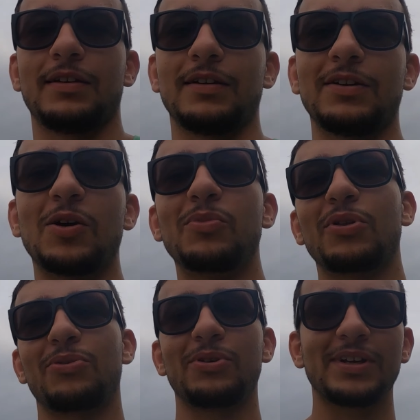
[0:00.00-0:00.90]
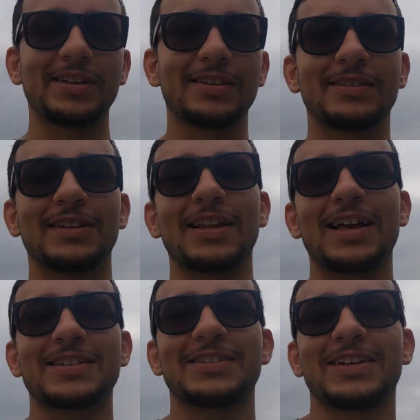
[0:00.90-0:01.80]
Number 3, the
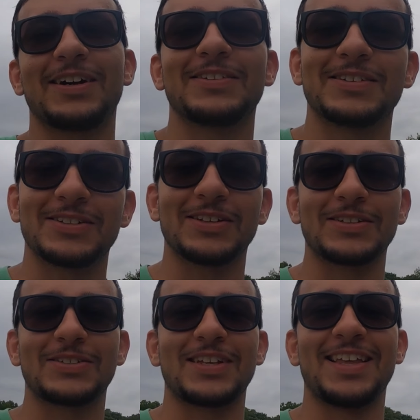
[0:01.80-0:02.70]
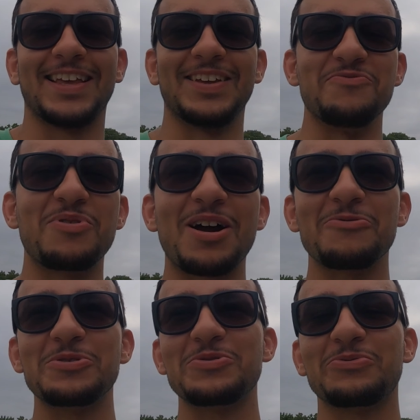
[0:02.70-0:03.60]
last thing on this list, and
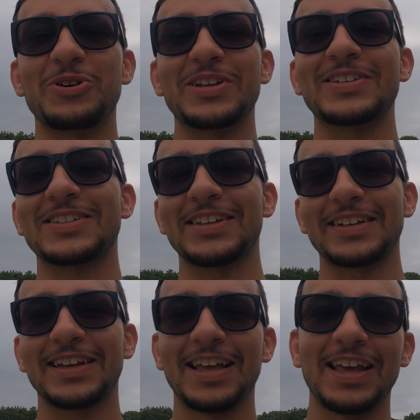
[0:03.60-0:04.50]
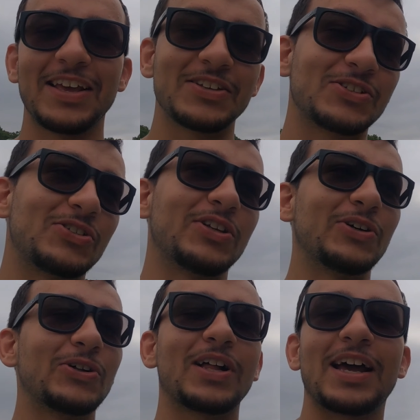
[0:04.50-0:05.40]
probably the funniest thing.
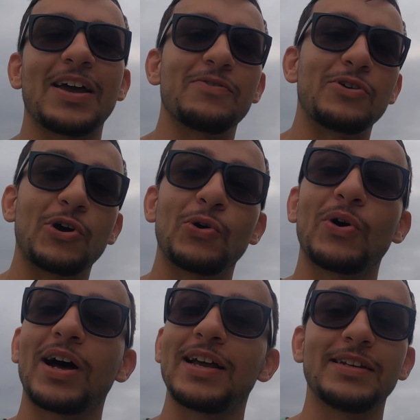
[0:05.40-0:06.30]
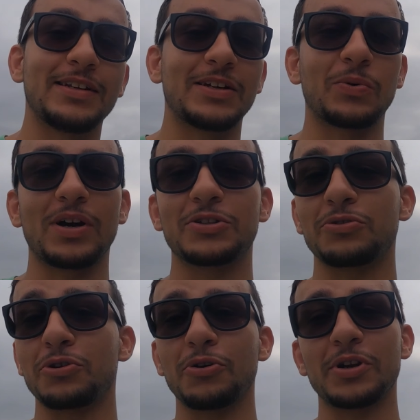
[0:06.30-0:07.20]
Still, I have no idea why
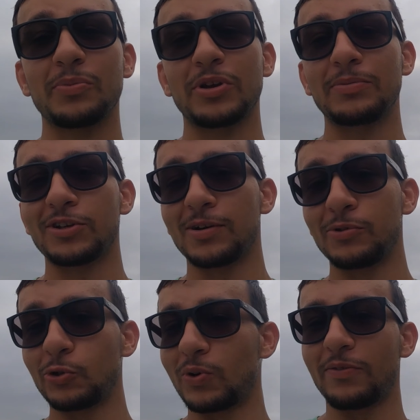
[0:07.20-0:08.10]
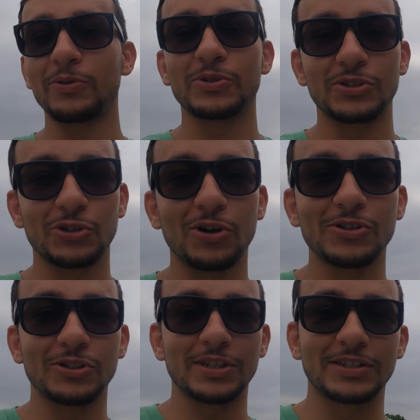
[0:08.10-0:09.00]
Toyota, BMW, whoever was in
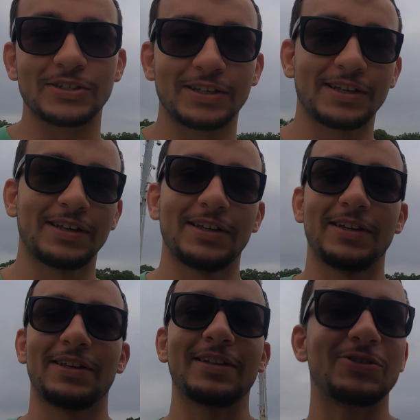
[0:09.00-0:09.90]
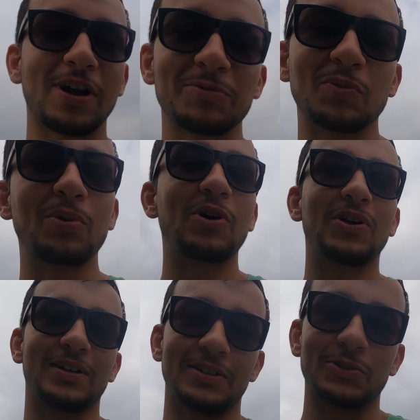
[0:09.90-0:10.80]
charge of this, dropped the ball
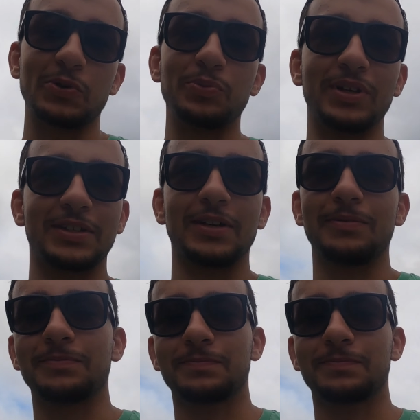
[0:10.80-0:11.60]
on this one big time.